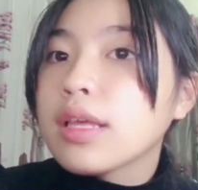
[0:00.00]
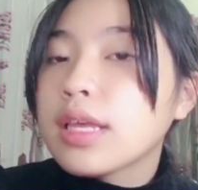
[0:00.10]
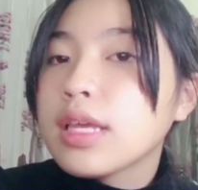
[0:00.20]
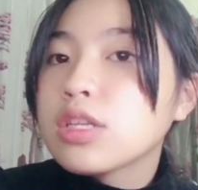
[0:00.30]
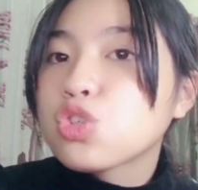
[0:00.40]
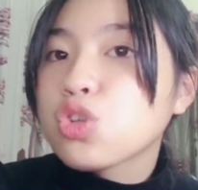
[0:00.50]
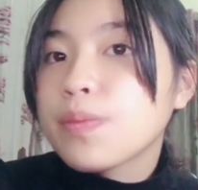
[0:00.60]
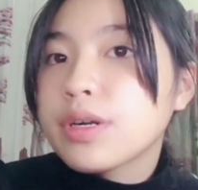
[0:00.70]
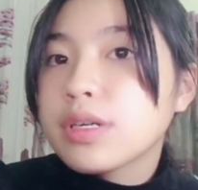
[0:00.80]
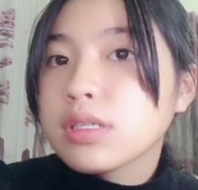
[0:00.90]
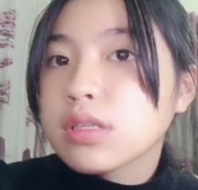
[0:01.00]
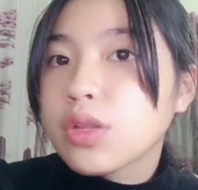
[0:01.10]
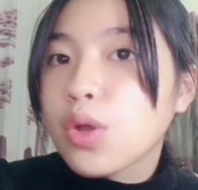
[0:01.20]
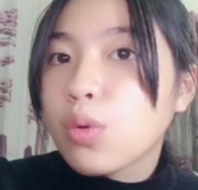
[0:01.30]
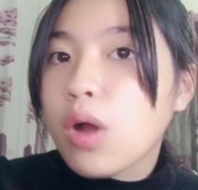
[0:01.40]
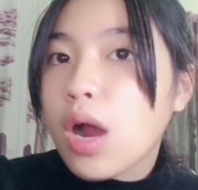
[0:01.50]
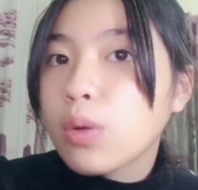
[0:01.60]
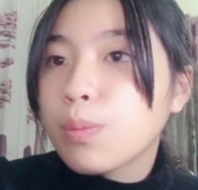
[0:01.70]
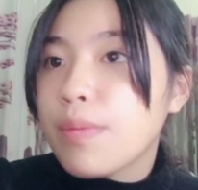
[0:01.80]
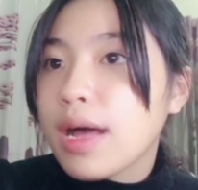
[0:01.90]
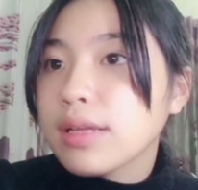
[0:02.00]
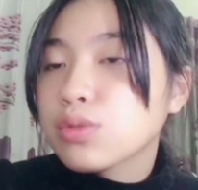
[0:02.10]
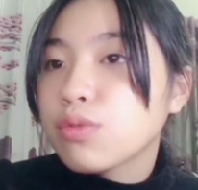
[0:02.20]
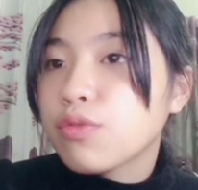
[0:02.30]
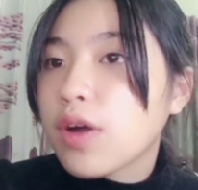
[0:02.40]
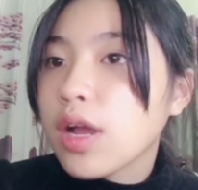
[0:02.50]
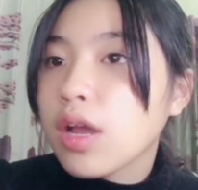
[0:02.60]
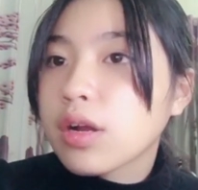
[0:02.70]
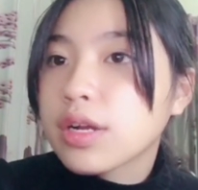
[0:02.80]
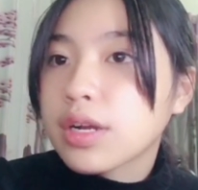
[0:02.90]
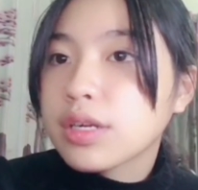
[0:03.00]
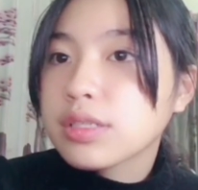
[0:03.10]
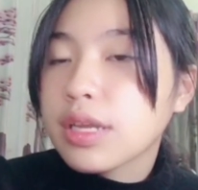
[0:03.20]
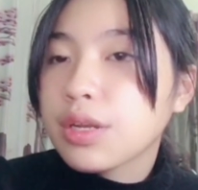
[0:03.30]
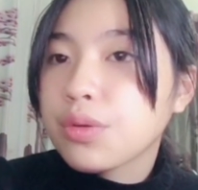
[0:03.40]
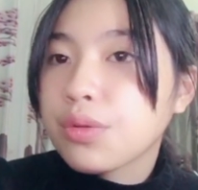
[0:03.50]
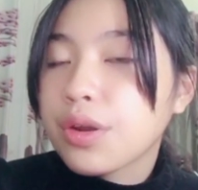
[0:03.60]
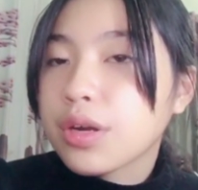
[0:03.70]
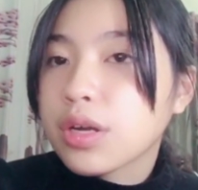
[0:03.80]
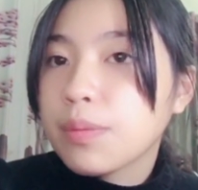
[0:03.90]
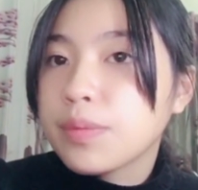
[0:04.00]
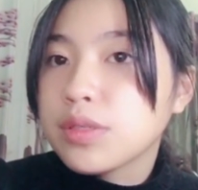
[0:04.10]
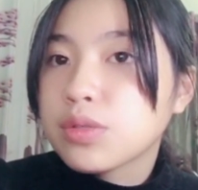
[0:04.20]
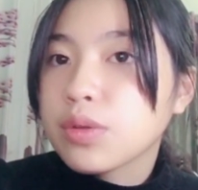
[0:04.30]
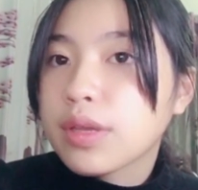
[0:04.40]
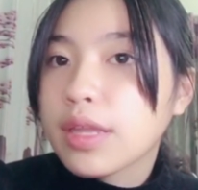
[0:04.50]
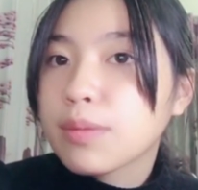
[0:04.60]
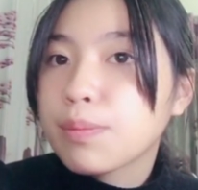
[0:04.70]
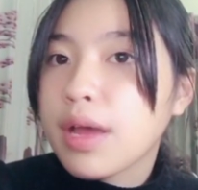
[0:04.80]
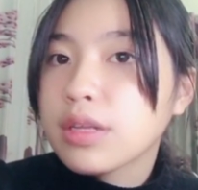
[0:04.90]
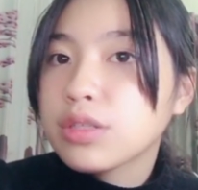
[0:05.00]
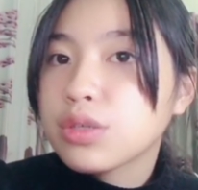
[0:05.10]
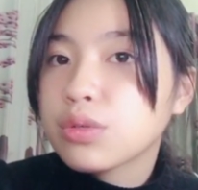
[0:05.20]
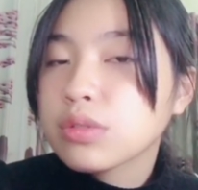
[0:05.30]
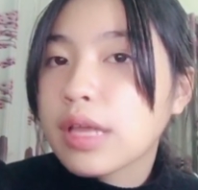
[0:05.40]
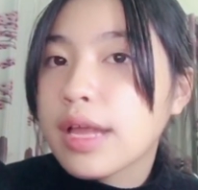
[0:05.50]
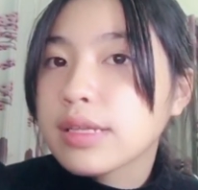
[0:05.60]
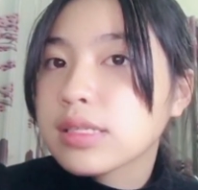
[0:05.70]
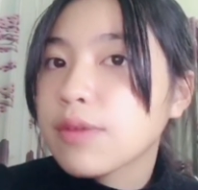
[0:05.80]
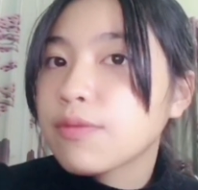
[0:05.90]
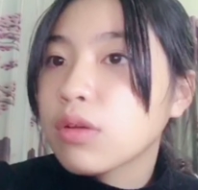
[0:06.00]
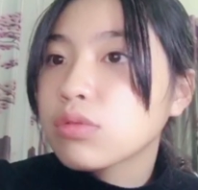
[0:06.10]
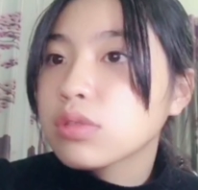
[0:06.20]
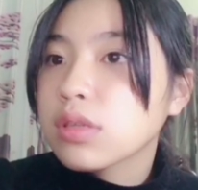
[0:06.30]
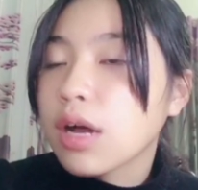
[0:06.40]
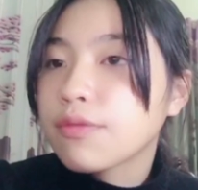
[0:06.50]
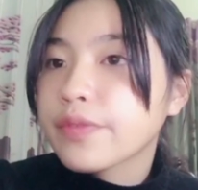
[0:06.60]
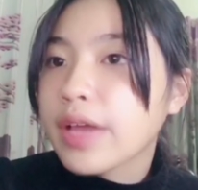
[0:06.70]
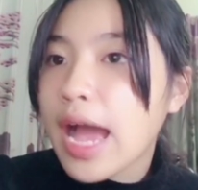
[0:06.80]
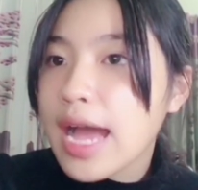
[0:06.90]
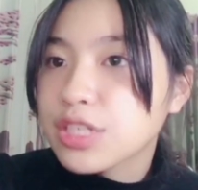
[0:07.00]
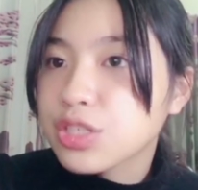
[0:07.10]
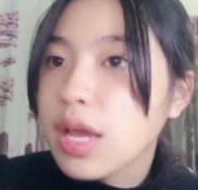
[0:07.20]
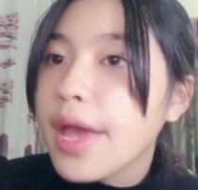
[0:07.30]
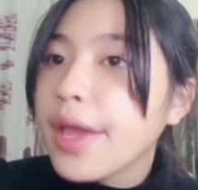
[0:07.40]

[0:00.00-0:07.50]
Keen shoppers know how best to find, organize, and use their coupons to get bad deals and save loads of cash.